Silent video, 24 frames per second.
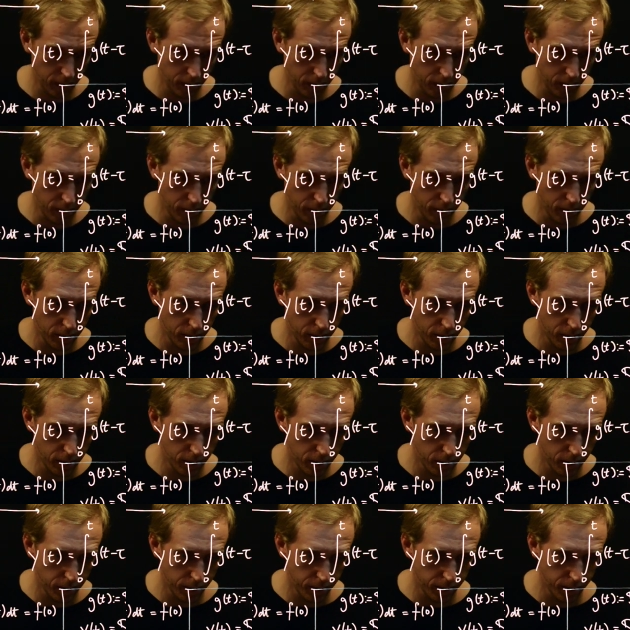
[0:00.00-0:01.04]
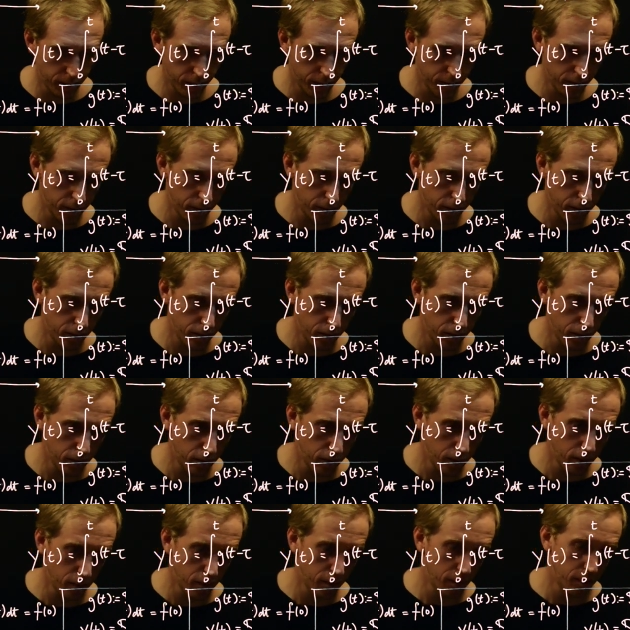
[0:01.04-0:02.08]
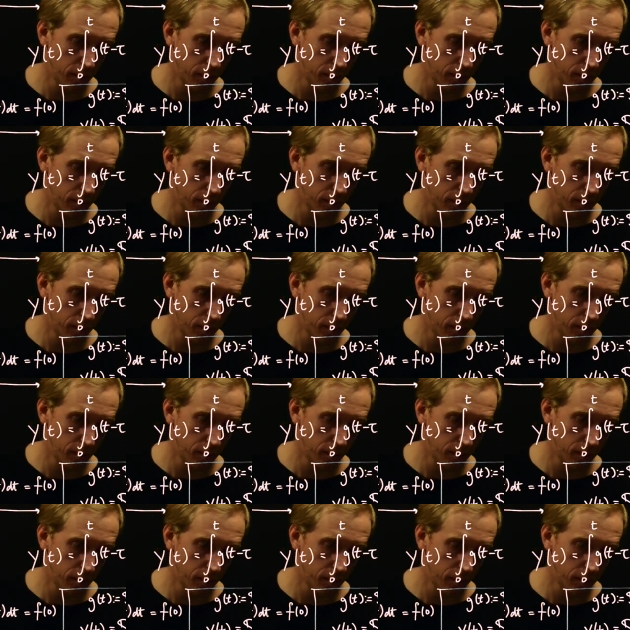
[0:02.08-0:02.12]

(silence)